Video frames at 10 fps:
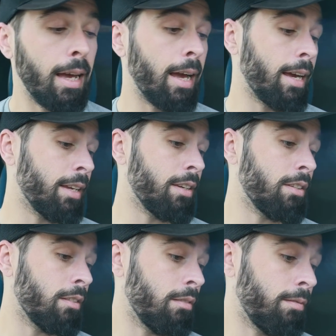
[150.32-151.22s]

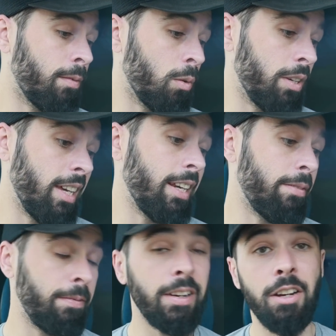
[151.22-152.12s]
and for nearly
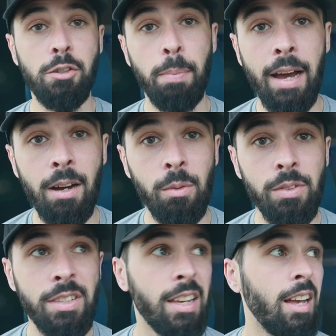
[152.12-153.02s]

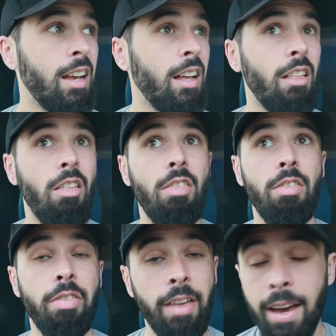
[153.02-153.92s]

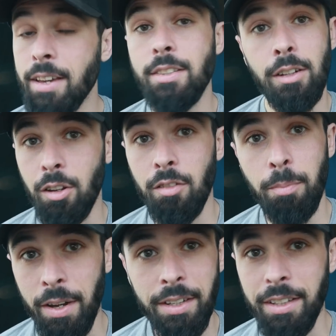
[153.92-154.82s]
£300, that is a lot of
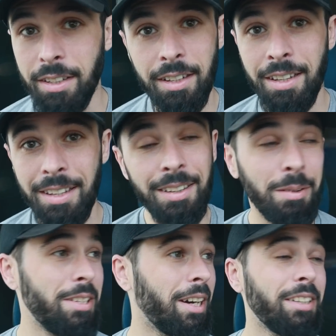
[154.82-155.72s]
money,
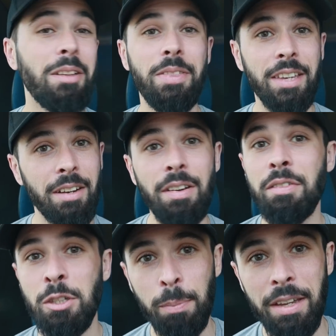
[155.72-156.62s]
which I don't think I've
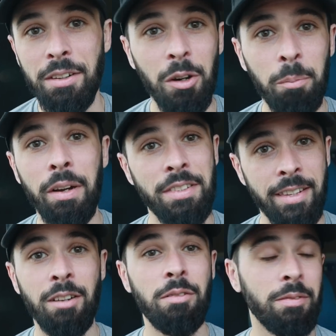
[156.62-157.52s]
ever spent on
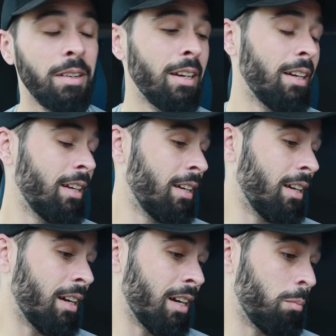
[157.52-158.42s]
myself
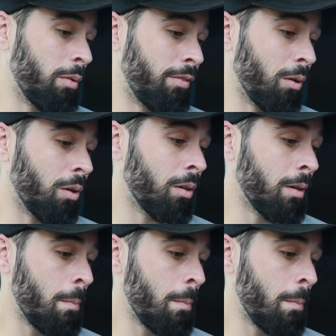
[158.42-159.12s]
before.